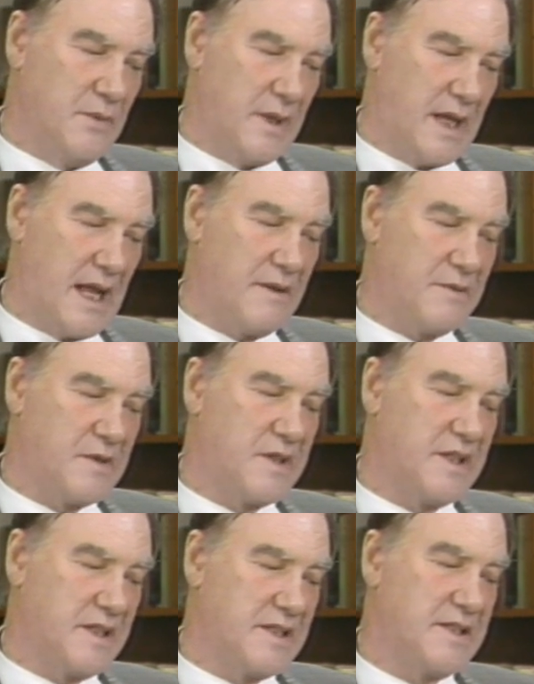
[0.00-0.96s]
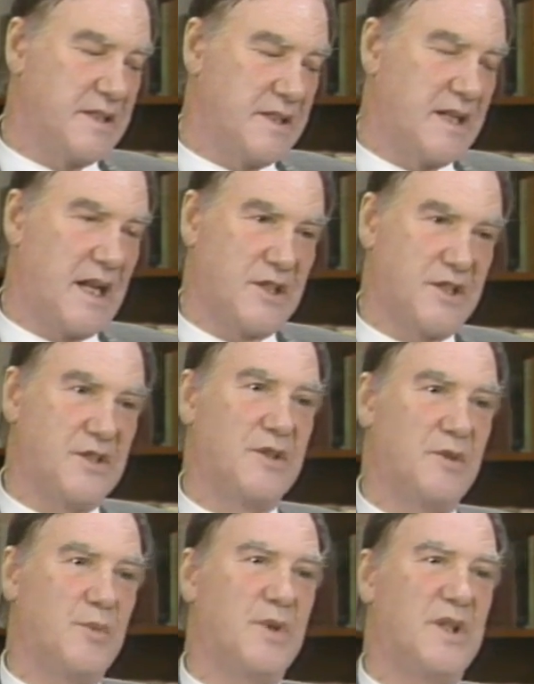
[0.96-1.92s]
We have things in the
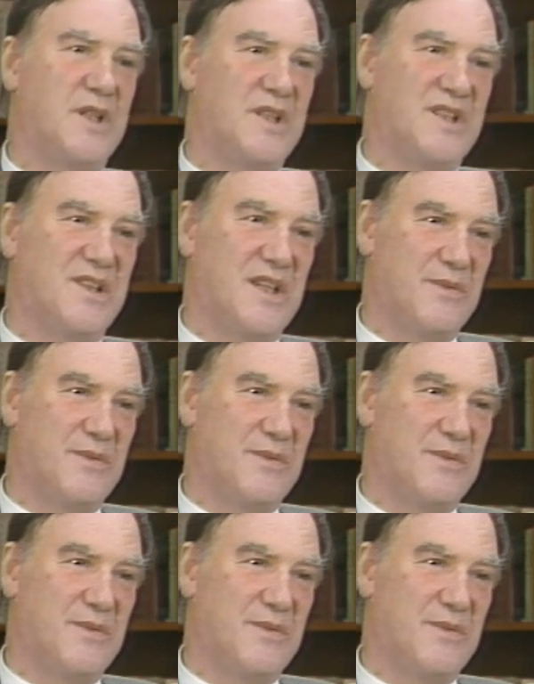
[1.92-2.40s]
rational world,